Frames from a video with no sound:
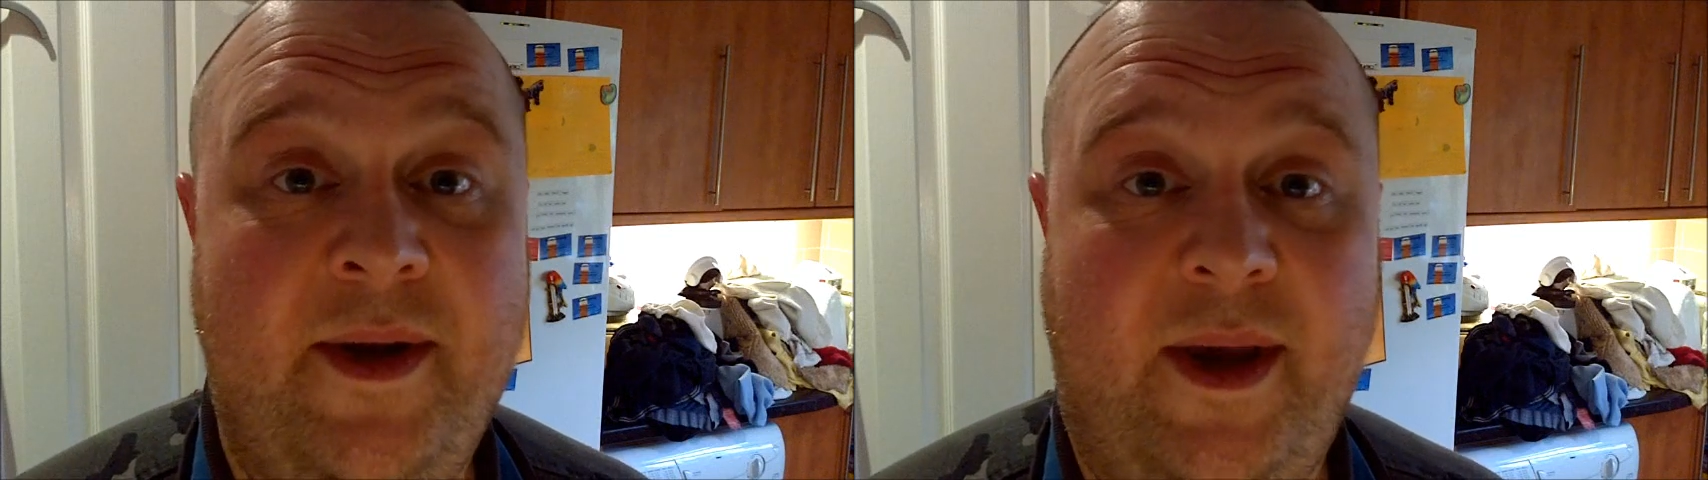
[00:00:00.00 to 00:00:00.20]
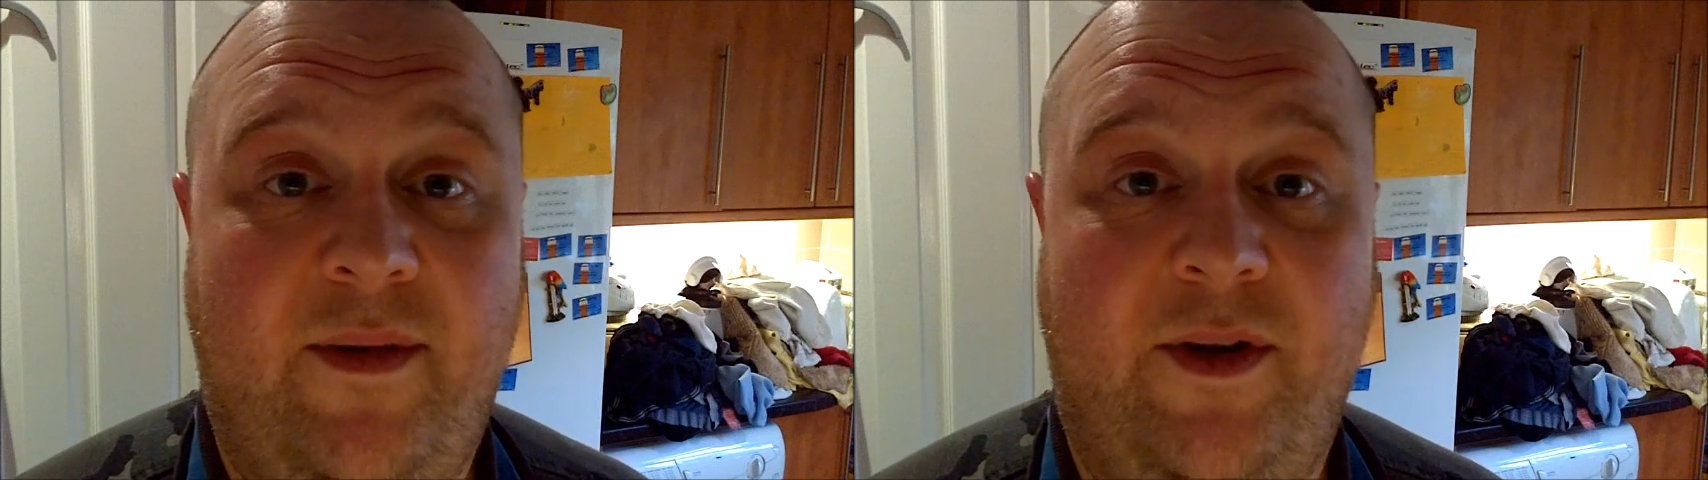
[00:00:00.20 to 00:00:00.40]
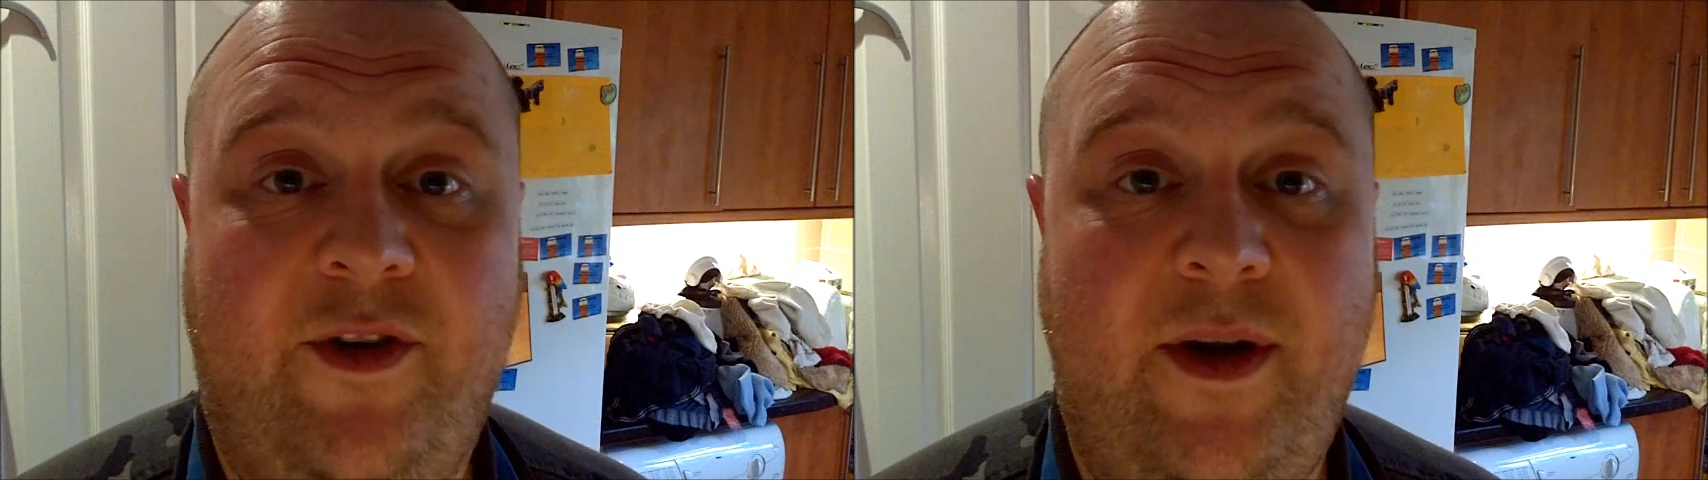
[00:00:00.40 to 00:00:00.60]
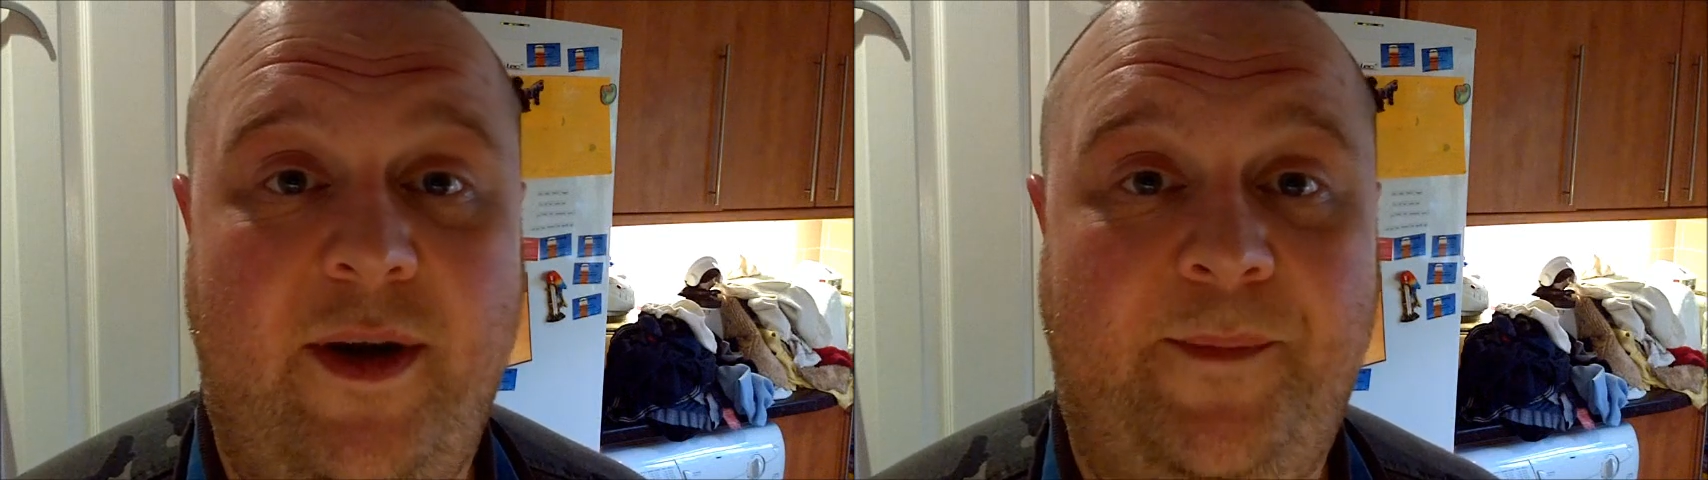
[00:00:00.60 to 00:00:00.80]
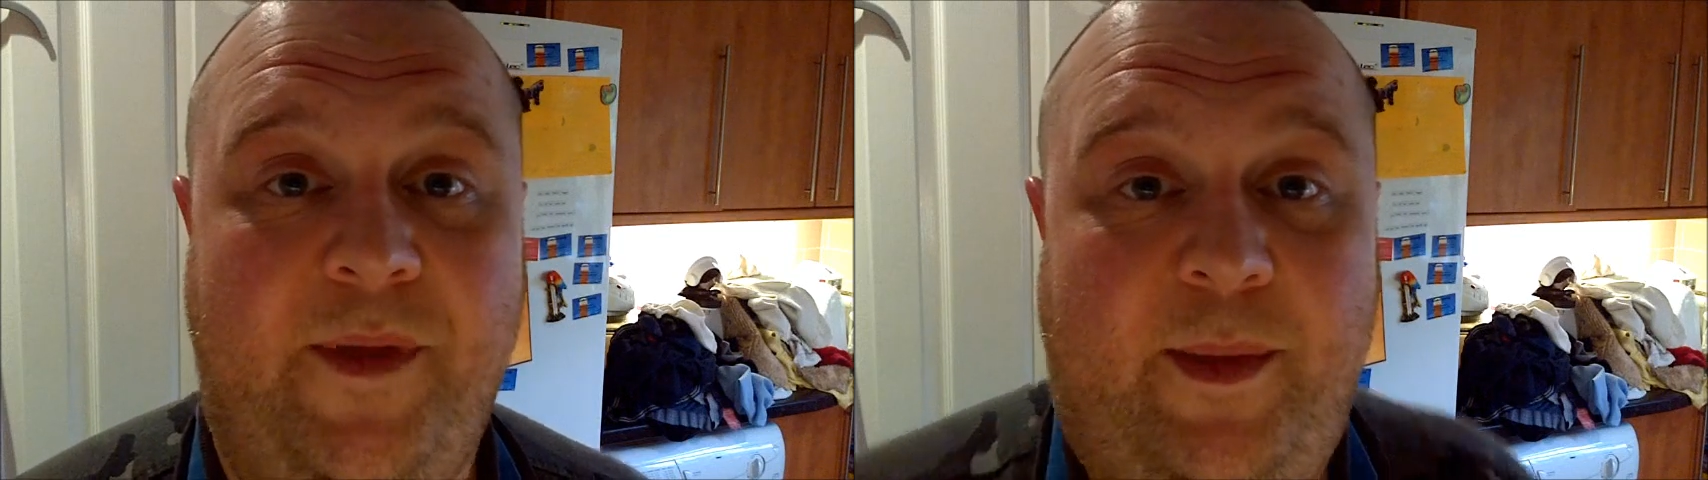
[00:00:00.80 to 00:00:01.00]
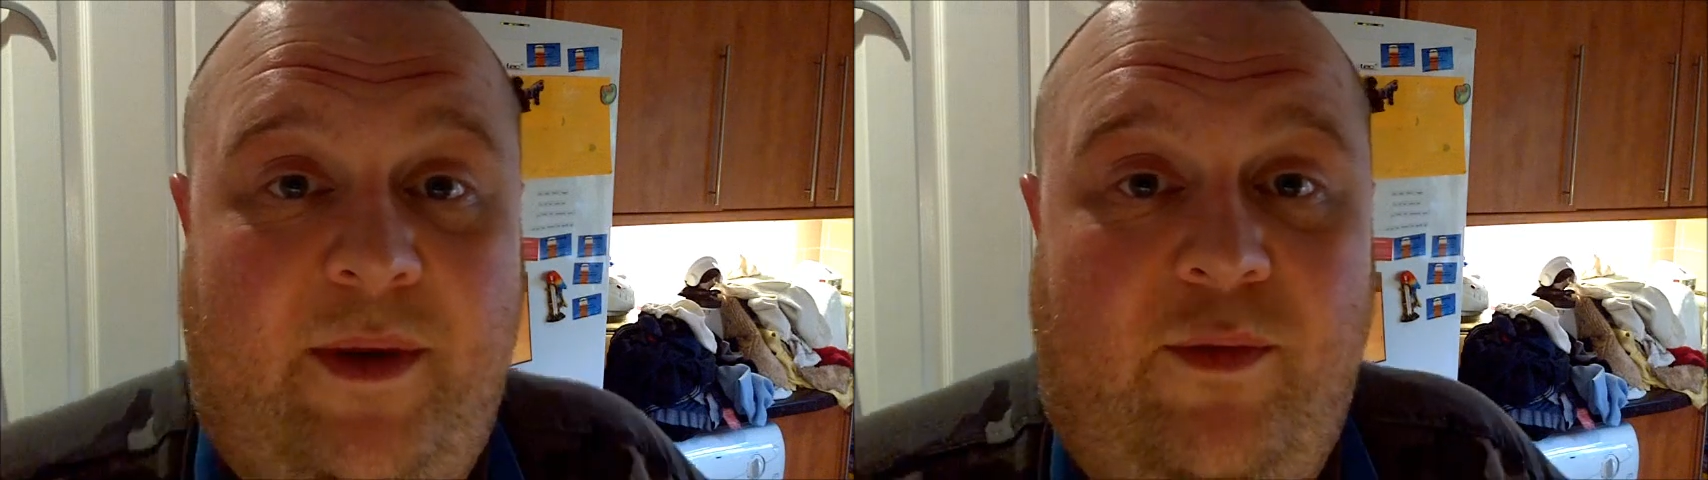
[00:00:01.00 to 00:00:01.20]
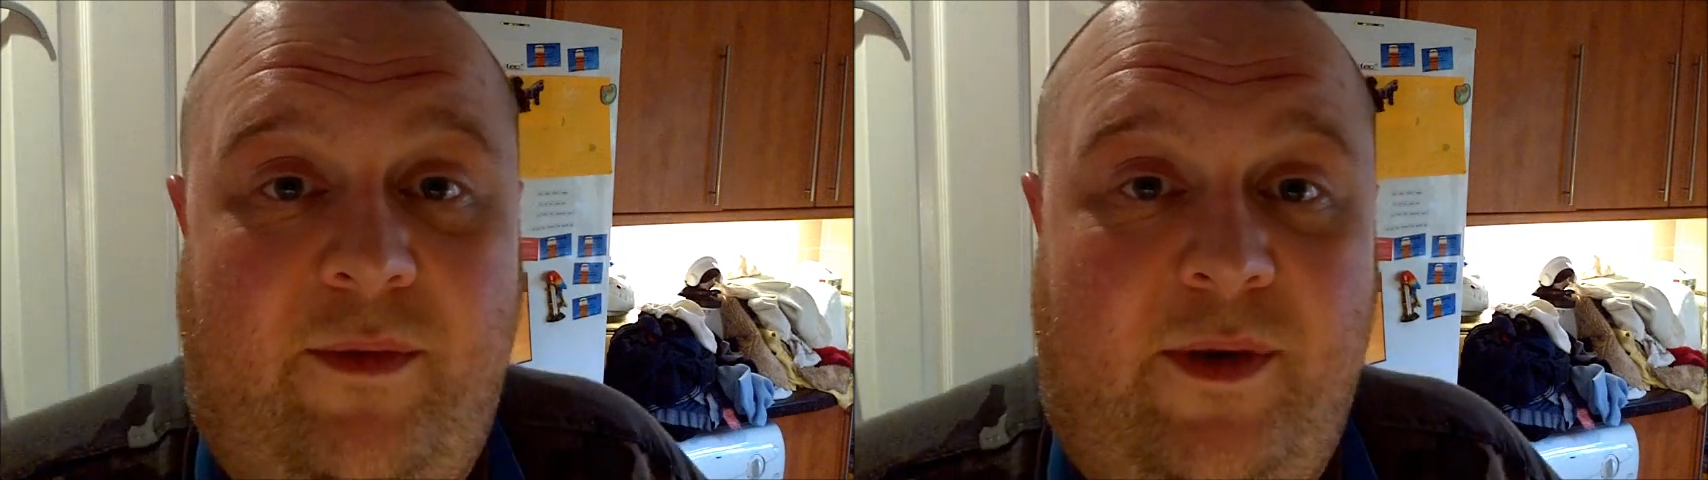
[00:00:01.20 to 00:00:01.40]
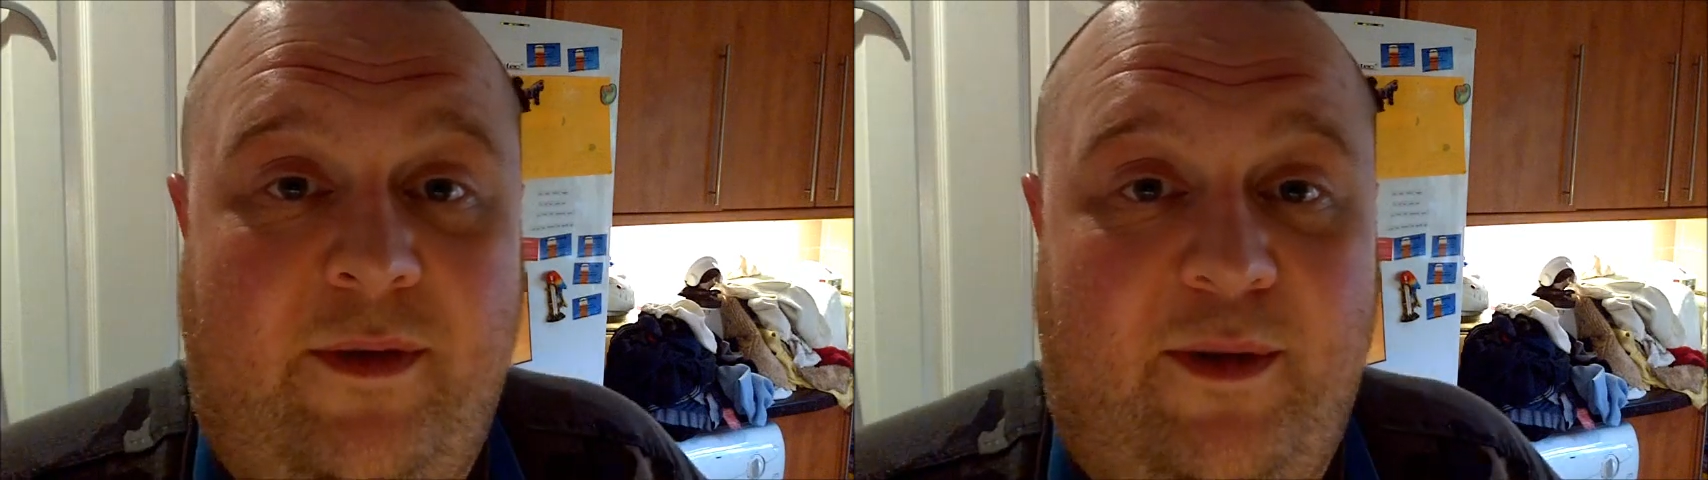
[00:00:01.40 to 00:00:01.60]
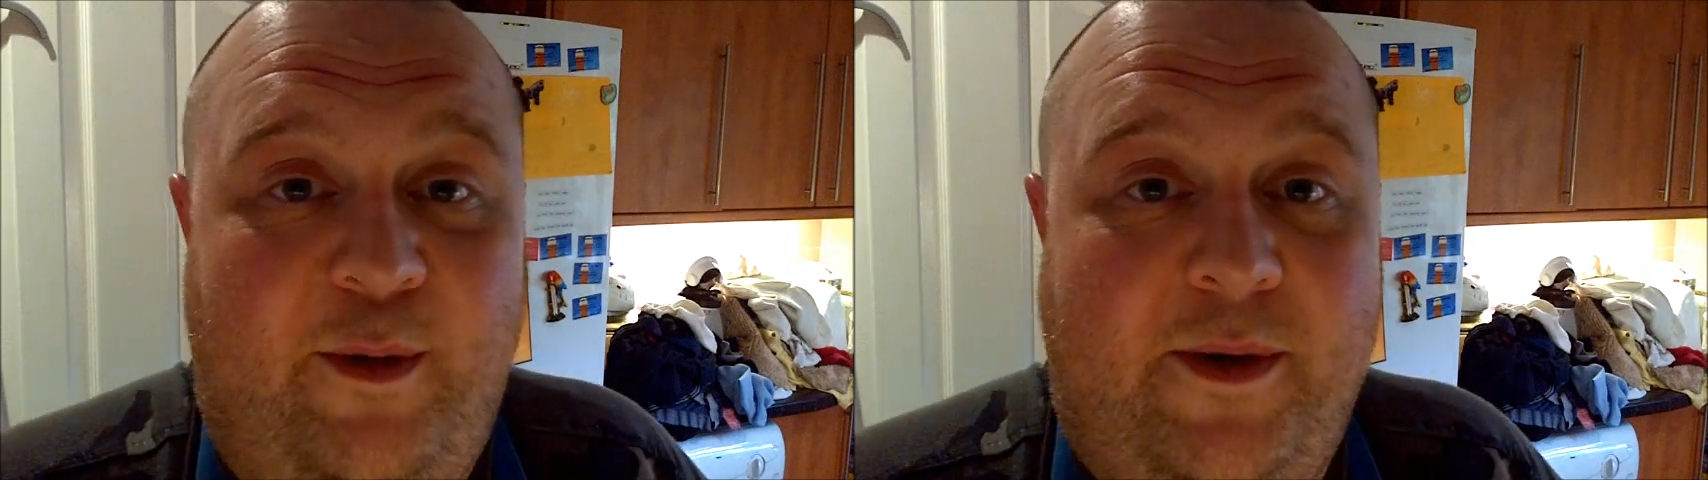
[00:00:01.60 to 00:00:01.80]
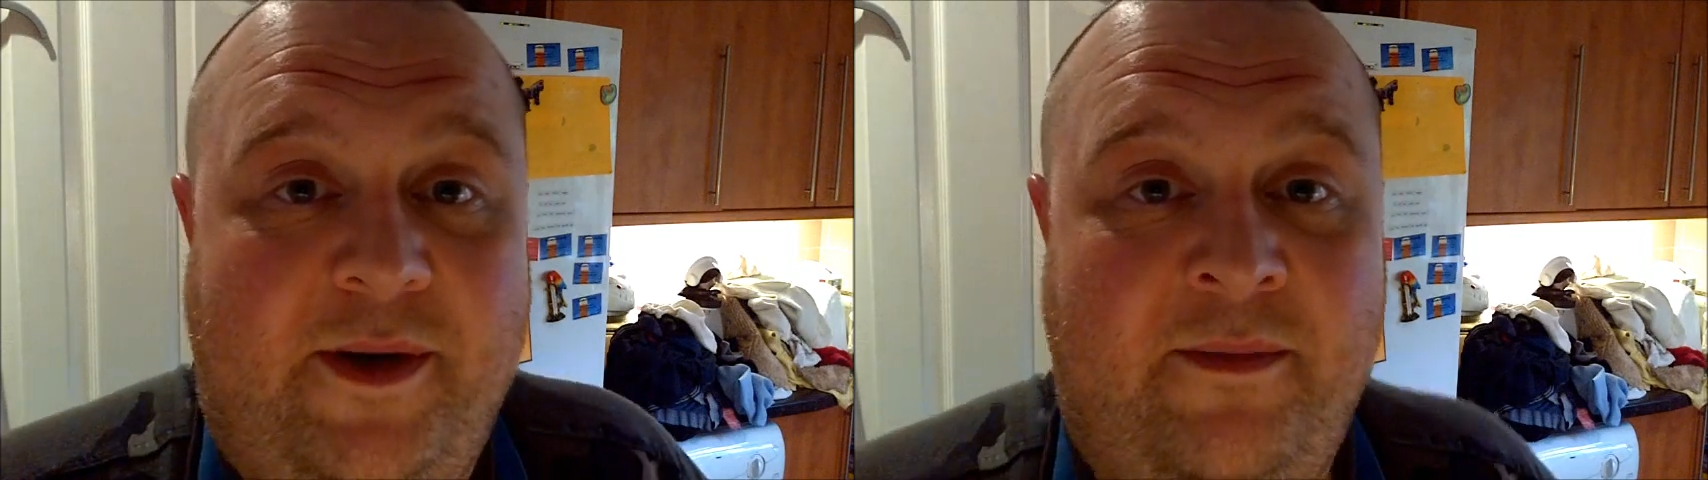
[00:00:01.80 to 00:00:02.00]
Give it a try. I mean, what have you got to
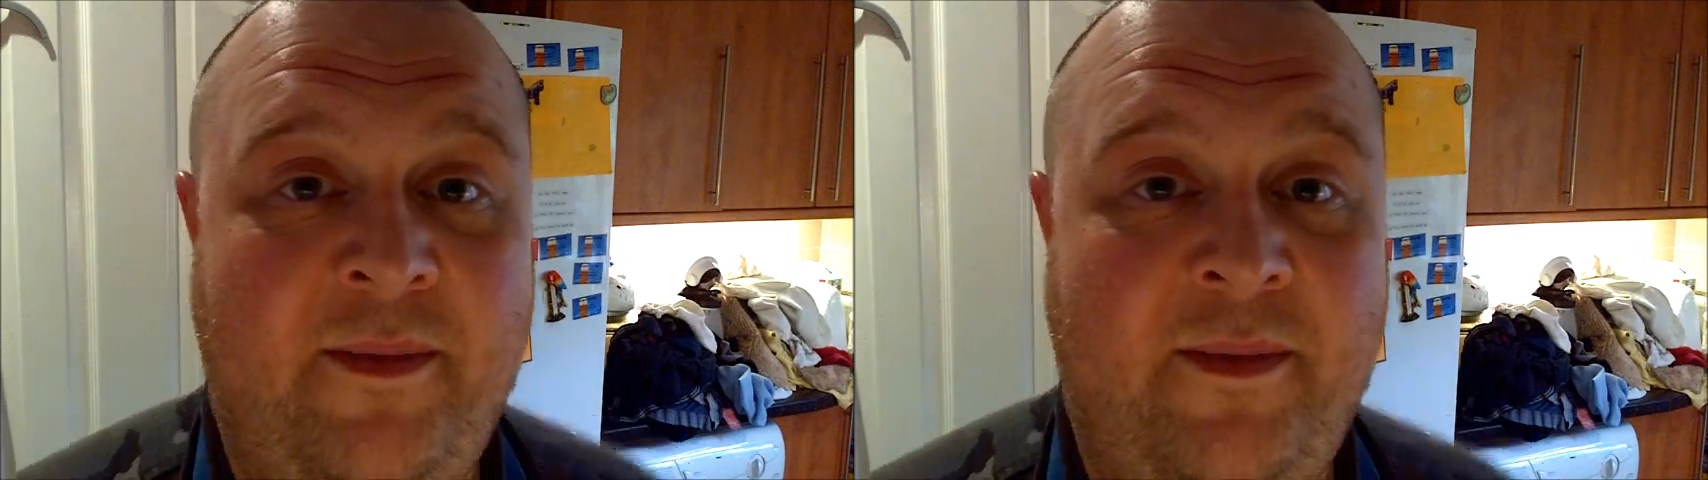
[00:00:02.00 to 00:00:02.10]
lose?